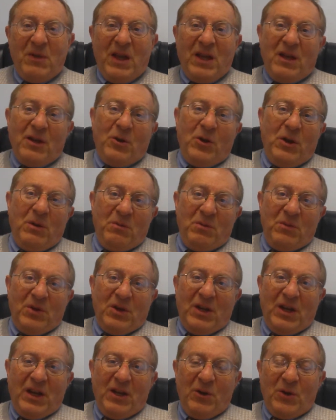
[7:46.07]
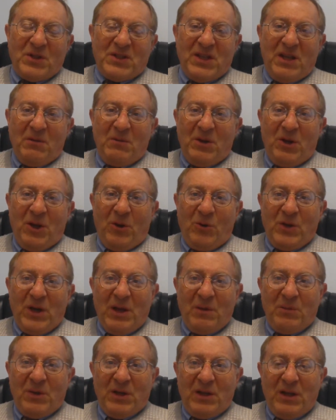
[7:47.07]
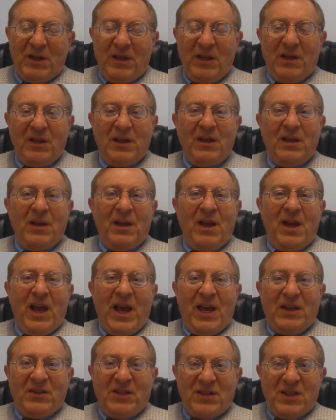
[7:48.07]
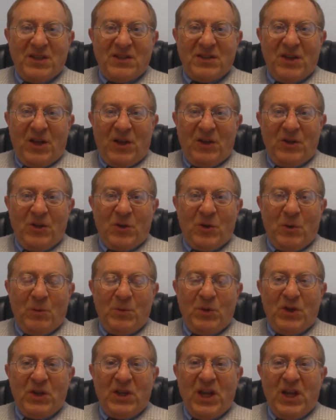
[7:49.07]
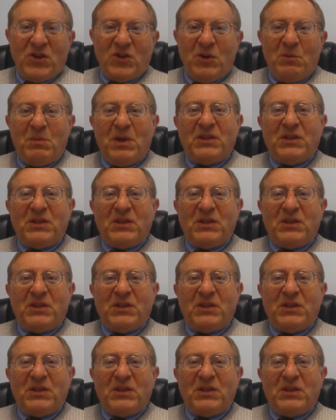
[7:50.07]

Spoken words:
Elohim beni, and this is the only communication.